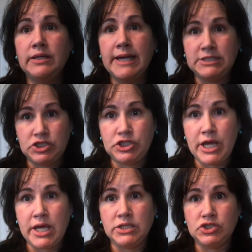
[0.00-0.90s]
It's
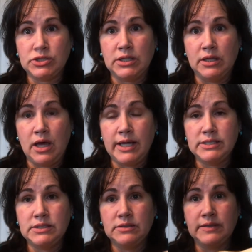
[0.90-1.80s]
changed a
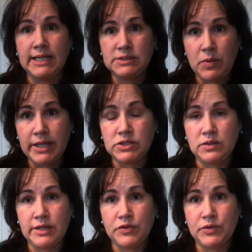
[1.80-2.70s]
lot. That's why I don't
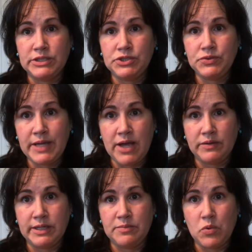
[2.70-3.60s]
like 32
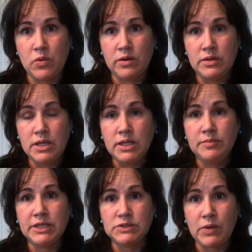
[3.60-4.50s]
count anymore,
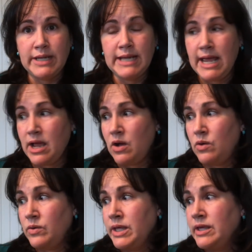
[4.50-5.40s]
because right
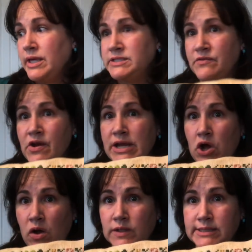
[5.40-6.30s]
now it's very
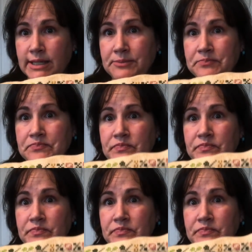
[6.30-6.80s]
gauzy.